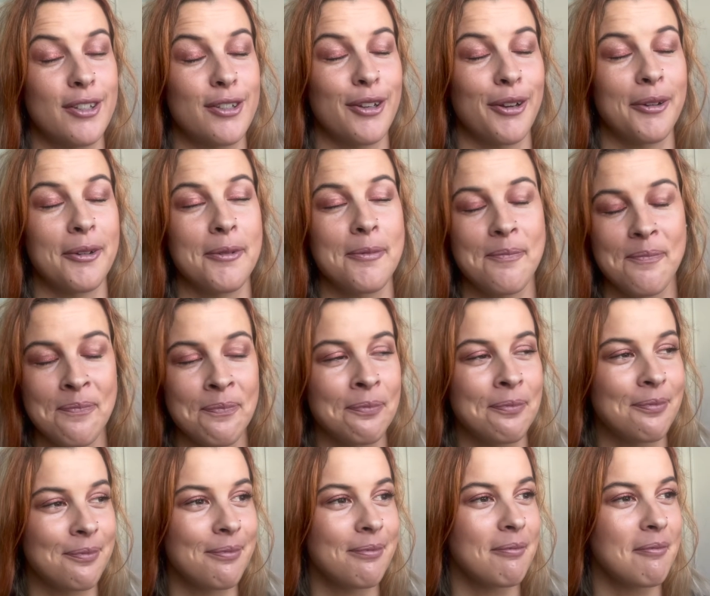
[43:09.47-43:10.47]
So
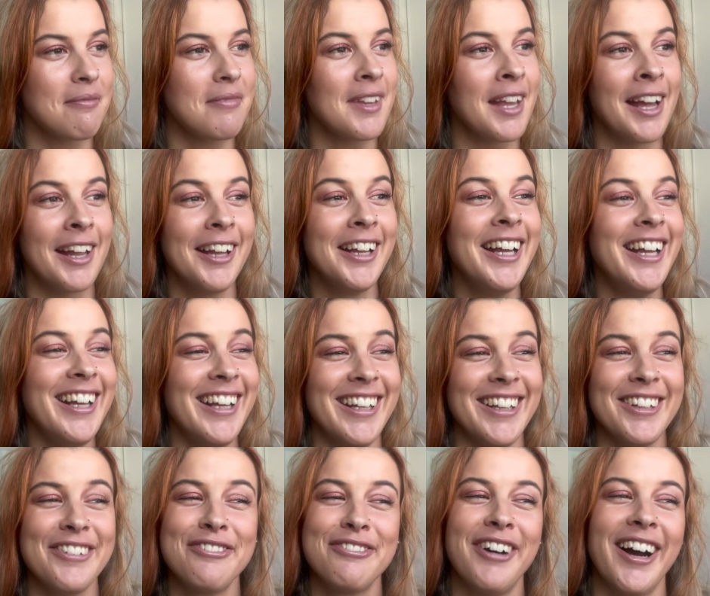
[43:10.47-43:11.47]

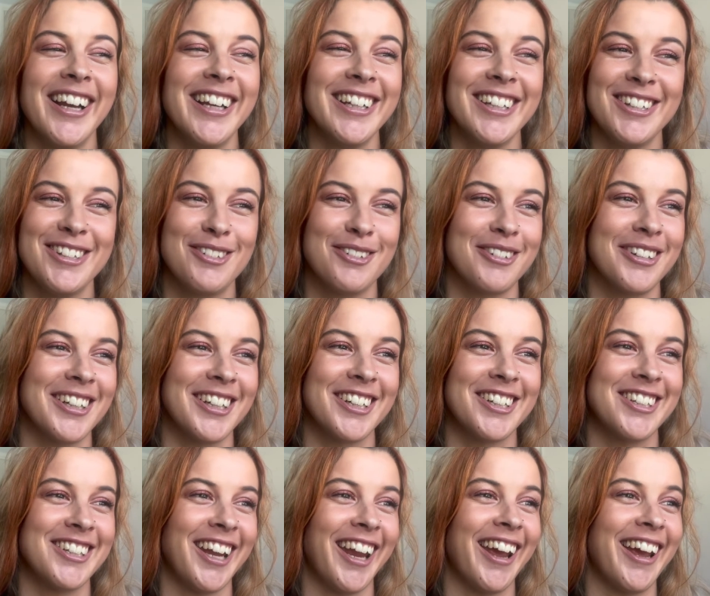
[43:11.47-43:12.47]
funny story to
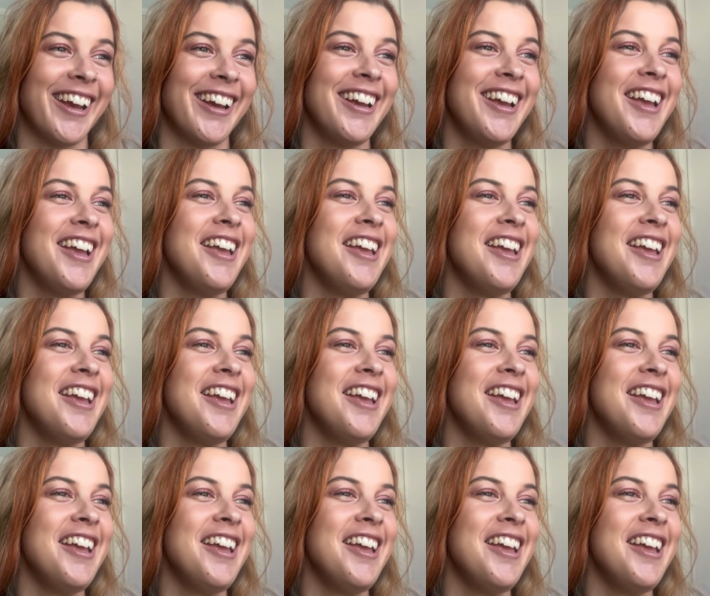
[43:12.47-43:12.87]
share.